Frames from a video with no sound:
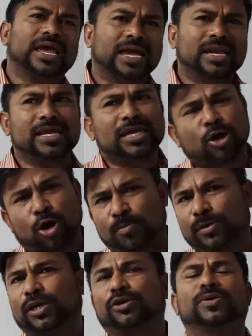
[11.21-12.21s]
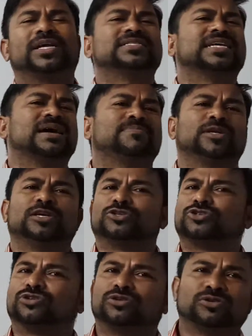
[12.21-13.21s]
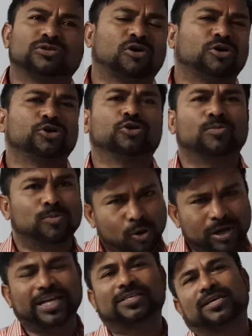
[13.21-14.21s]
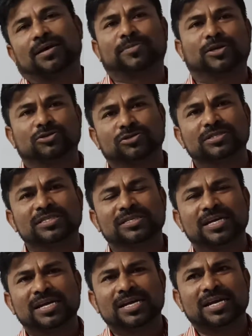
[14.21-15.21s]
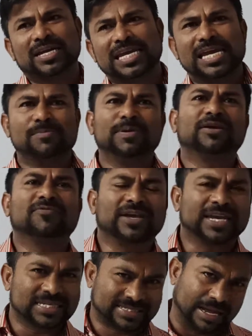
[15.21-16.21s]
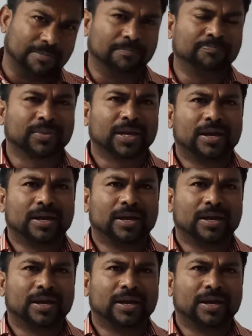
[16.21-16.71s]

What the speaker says: any competitive examination or your board examinations, he'll be giving a sum.